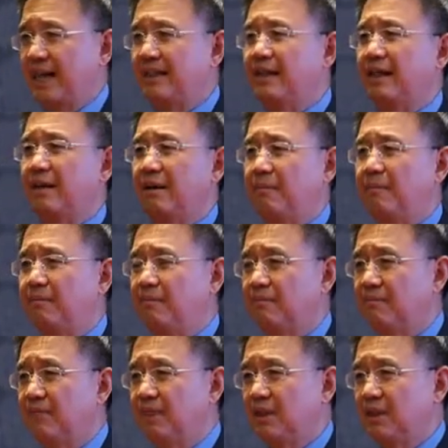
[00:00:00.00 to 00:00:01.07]

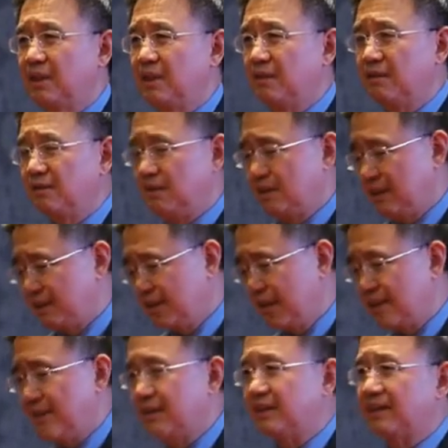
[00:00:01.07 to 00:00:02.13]
charity is like
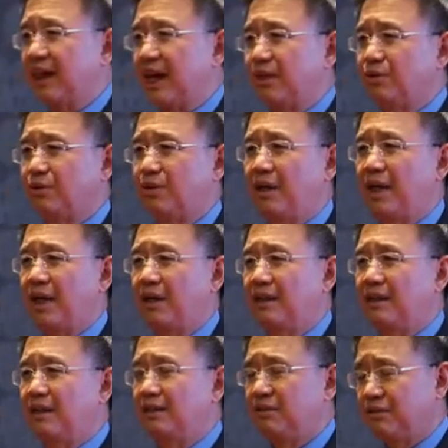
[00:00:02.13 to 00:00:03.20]

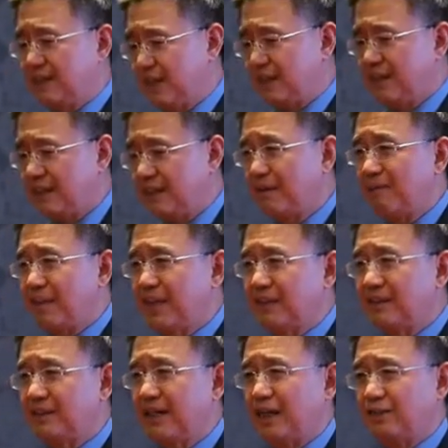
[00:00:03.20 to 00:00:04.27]
a
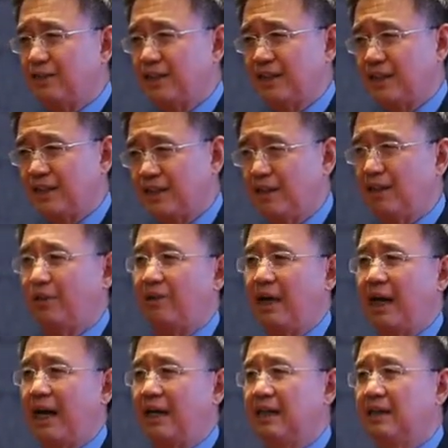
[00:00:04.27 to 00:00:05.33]
Concord
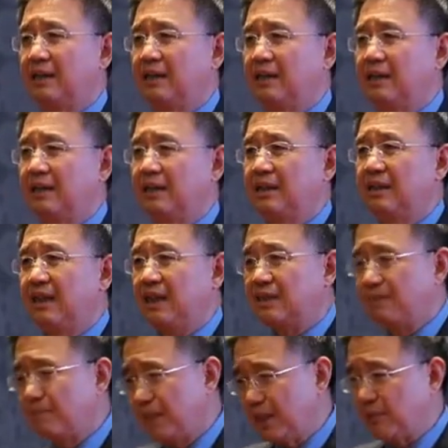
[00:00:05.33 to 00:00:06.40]
Hospital
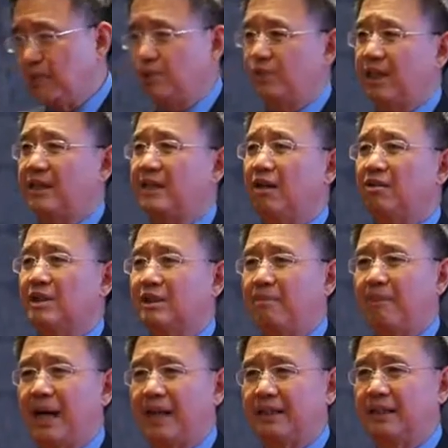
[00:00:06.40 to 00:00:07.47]
set up by
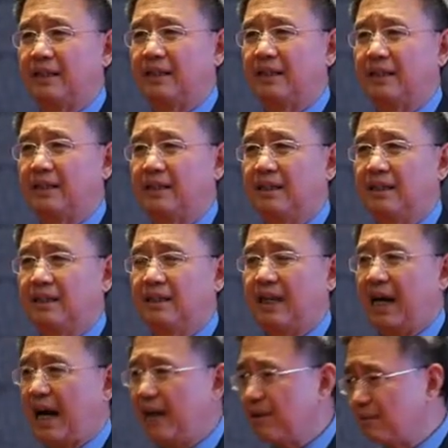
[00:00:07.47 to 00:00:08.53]
Rockefeller, and
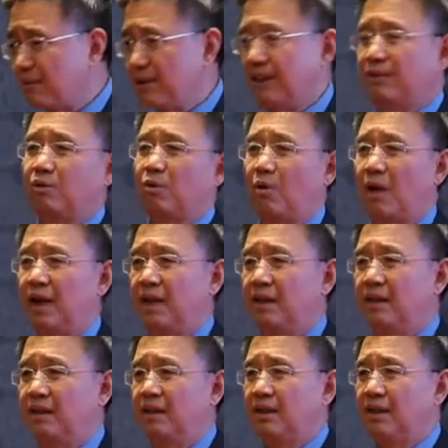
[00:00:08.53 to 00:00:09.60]
also a lot of
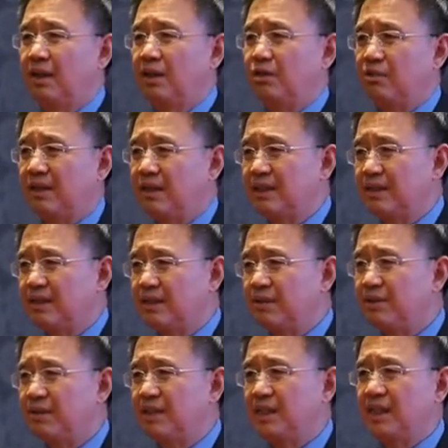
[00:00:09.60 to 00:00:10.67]
schools were set up
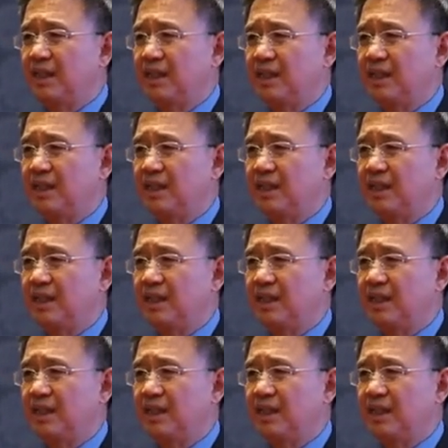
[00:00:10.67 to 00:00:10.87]
by the